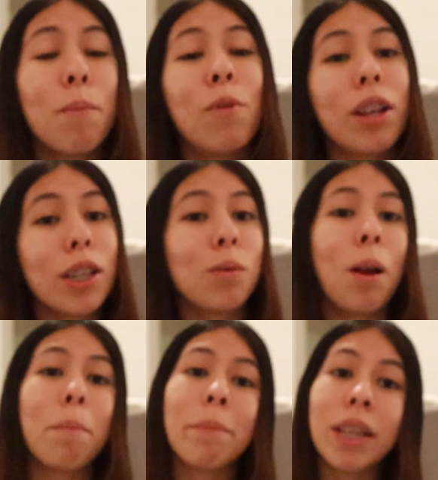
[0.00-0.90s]
Well, guess
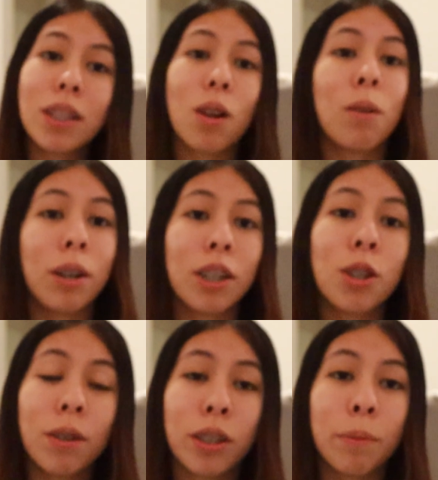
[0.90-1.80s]
what? Mint already
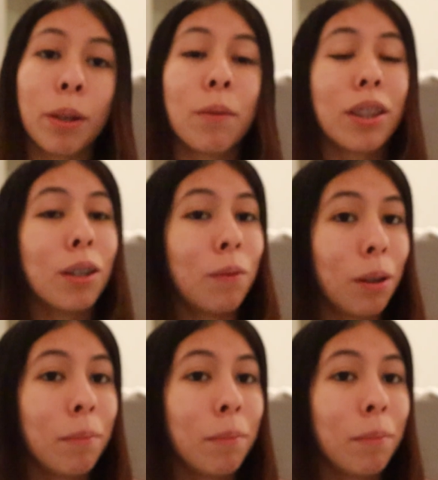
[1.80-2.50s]
showed it to me within 1